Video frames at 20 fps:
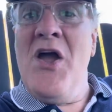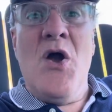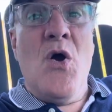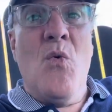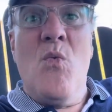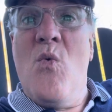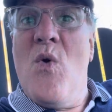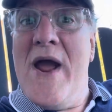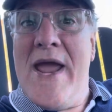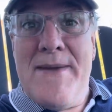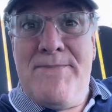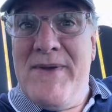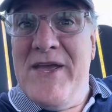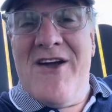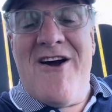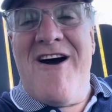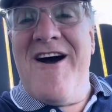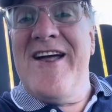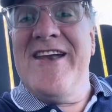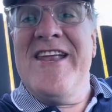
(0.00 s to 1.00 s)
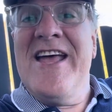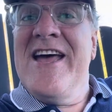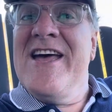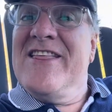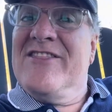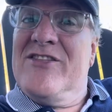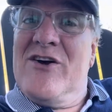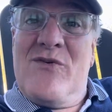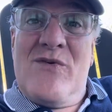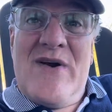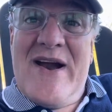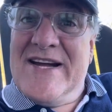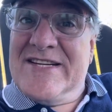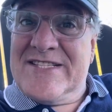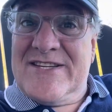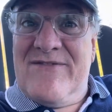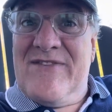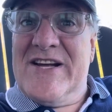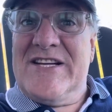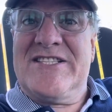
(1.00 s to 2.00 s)
way beyond the
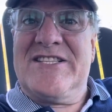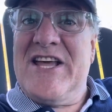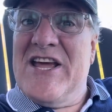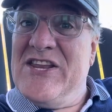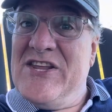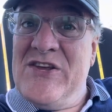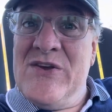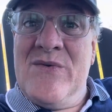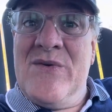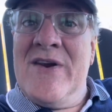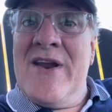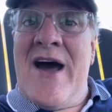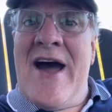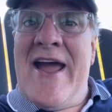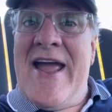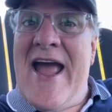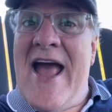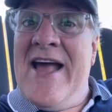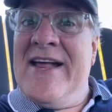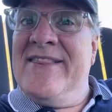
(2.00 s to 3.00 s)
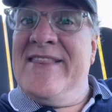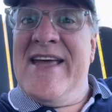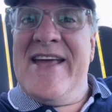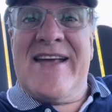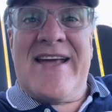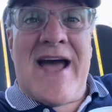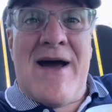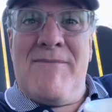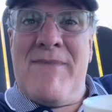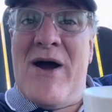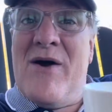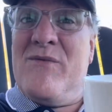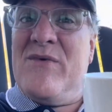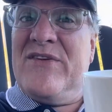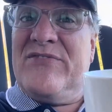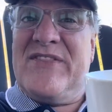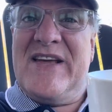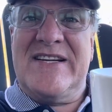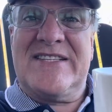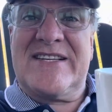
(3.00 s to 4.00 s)
rest of us that you and I, and they come out
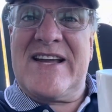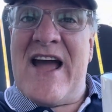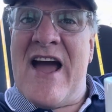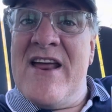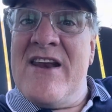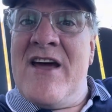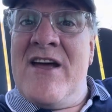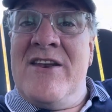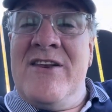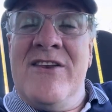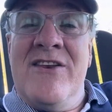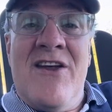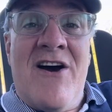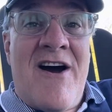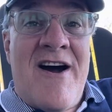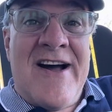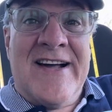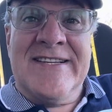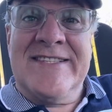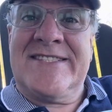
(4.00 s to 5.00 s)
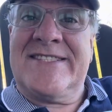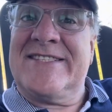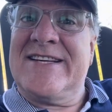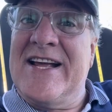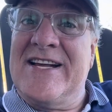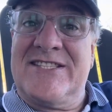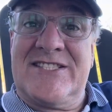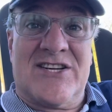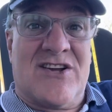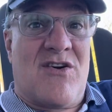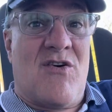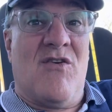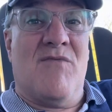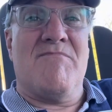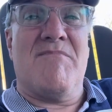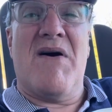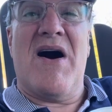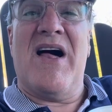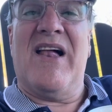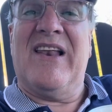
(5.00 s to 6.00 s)
with this kind of nonsensical
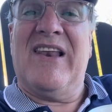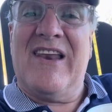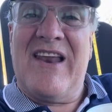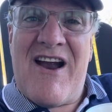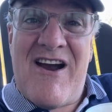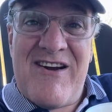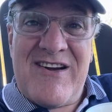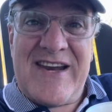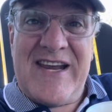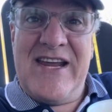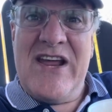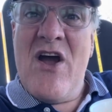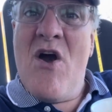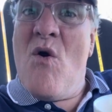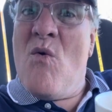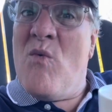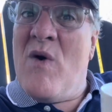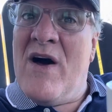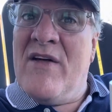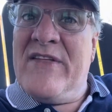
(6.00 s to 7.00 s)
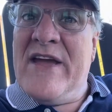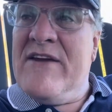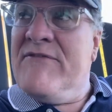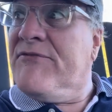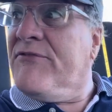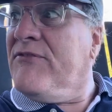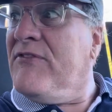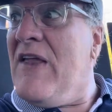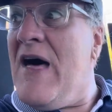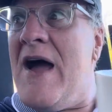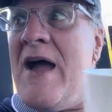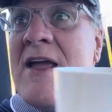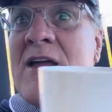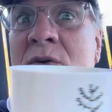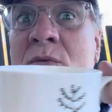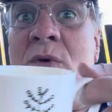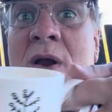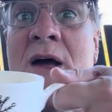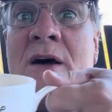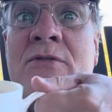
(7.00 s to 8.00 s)
malarkey while they fly
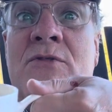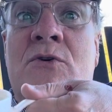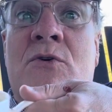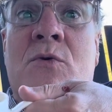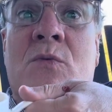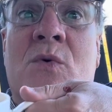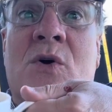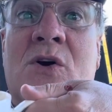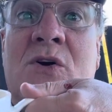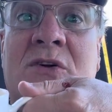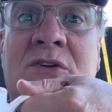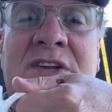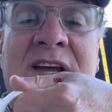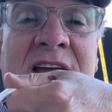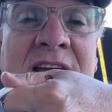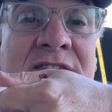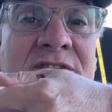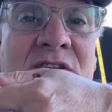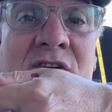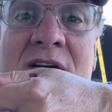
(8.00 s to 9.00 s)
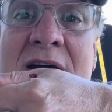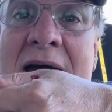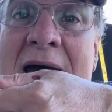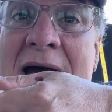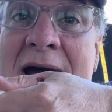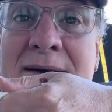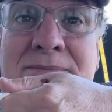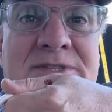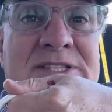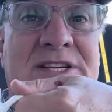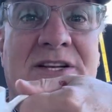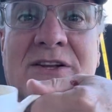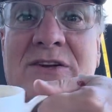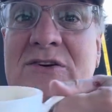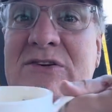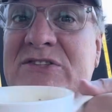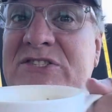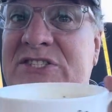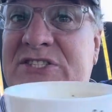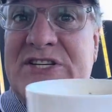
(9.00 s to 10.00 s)
around the world in their
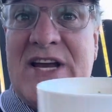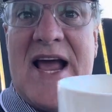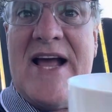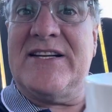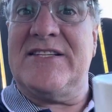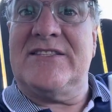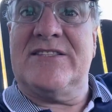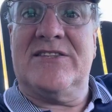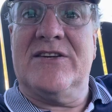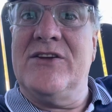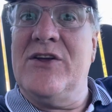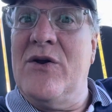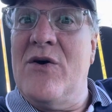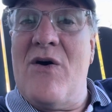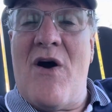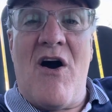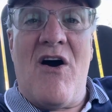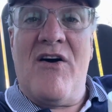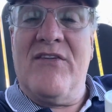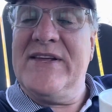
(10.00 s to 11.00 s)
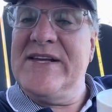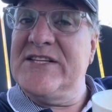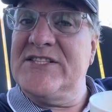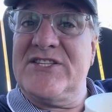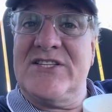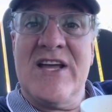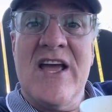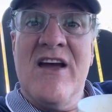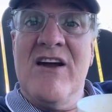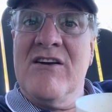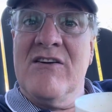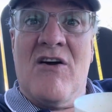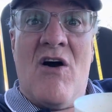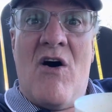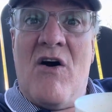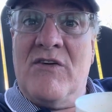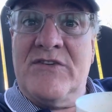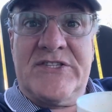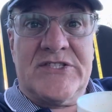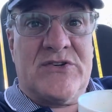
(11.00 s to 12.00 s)
absolute jets, you know, all these
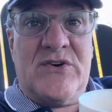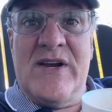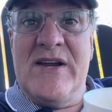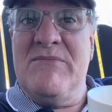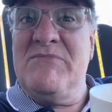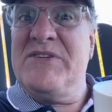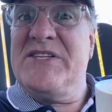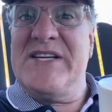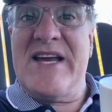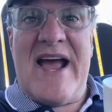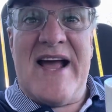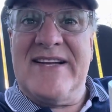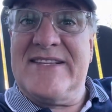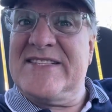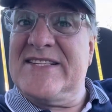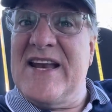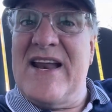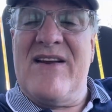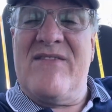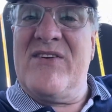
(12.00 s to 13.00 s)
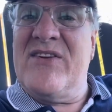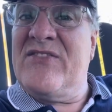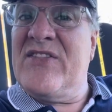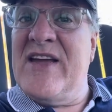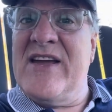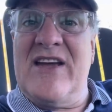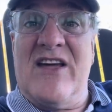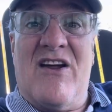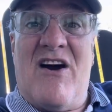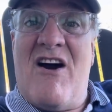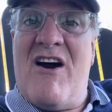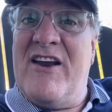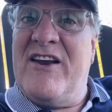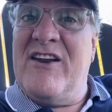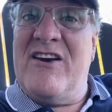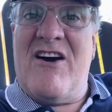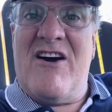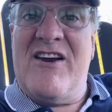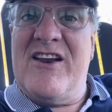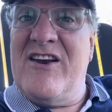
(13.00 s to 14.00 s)
Gulfstream jets and everything and on
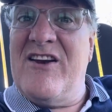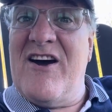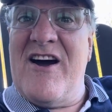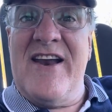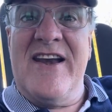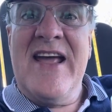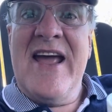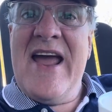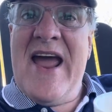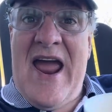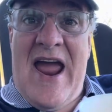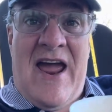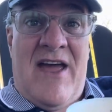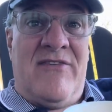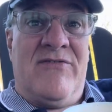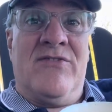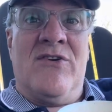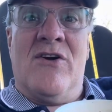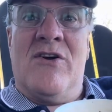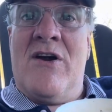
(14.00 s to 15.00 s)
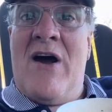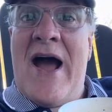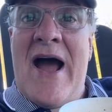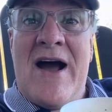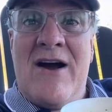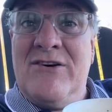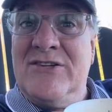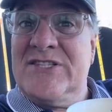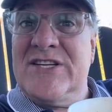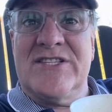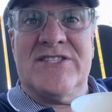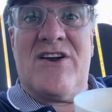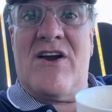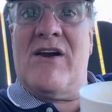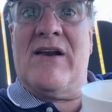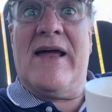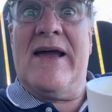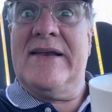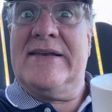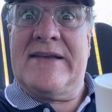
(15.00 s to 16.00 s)
and on and on, and their houses are
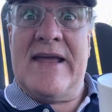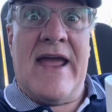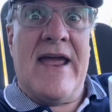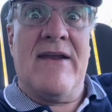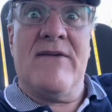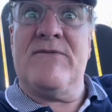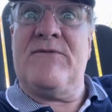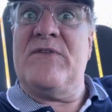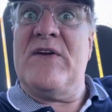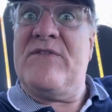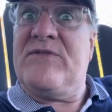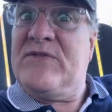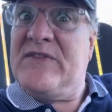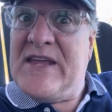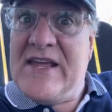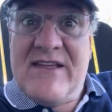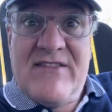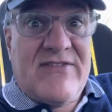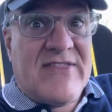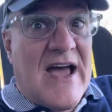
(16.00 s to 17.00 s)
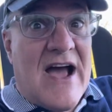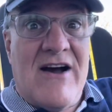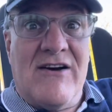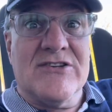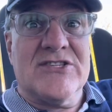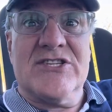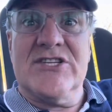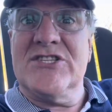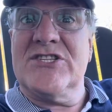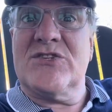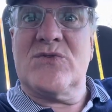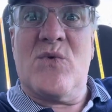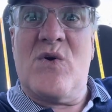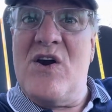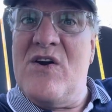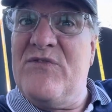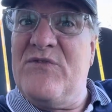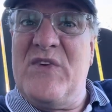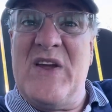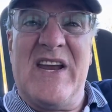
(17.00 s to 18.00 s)
like 10, 15,000
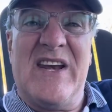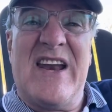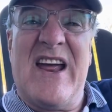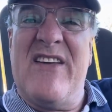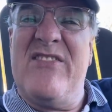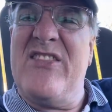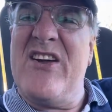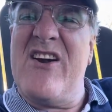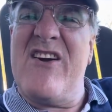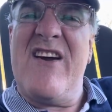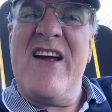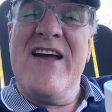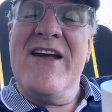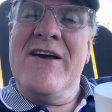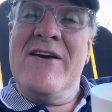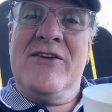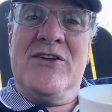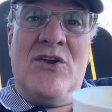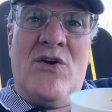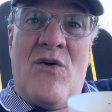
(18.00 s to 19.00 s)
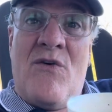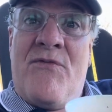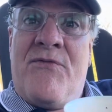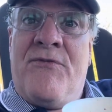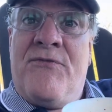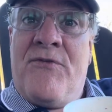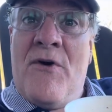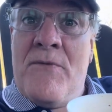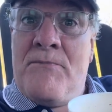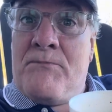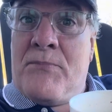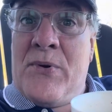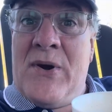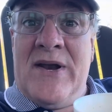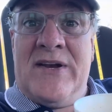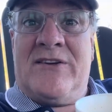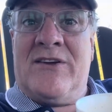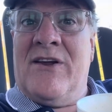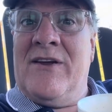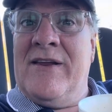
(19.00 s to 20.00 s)
square feet, and they're you know,
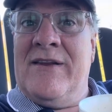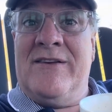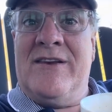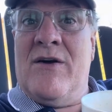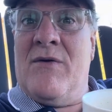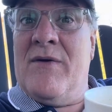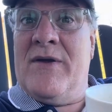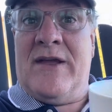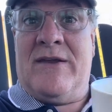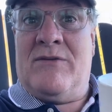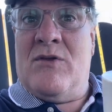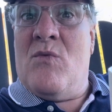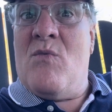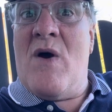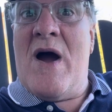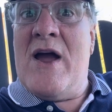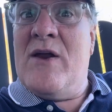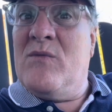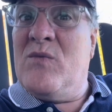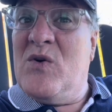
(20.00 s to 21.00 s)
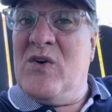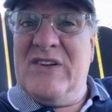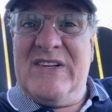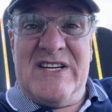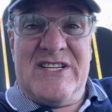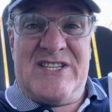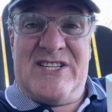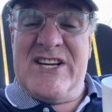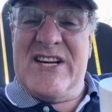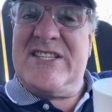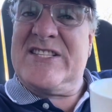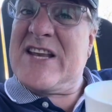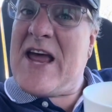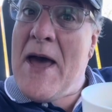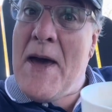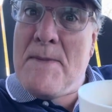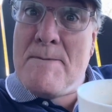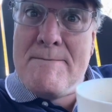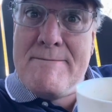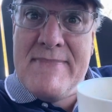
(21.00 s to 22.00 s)
footprint in the in the wide world is just
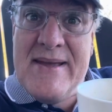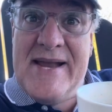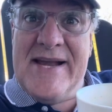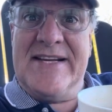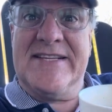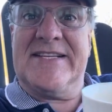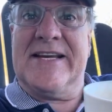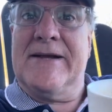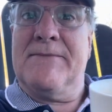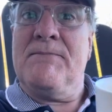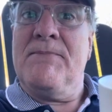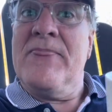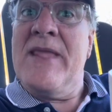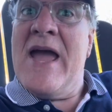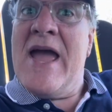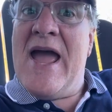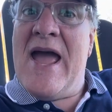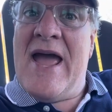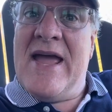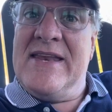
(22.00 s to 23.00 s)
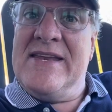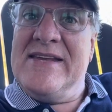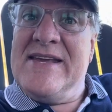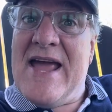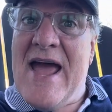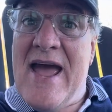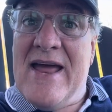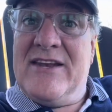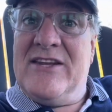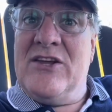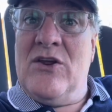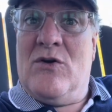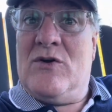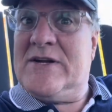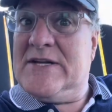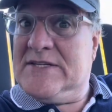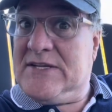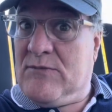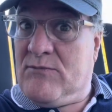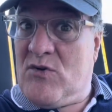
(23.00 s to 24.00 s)
amazing. And yet, you know,
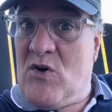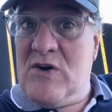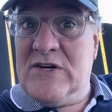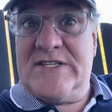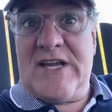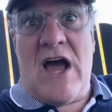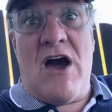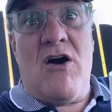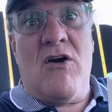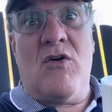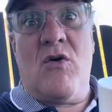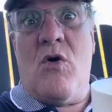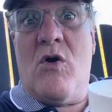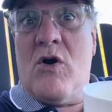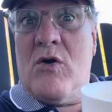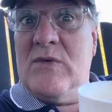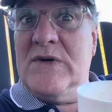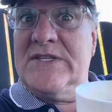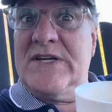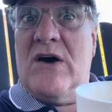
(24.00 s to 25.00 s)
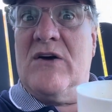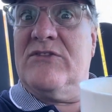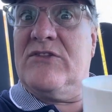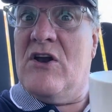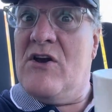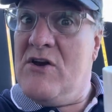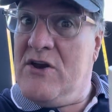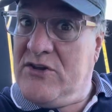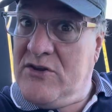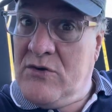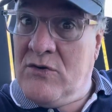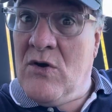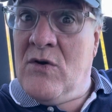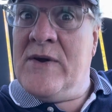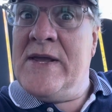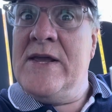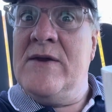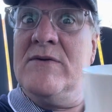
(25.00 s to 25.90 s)
because of course Al Gore was out there and, you know, he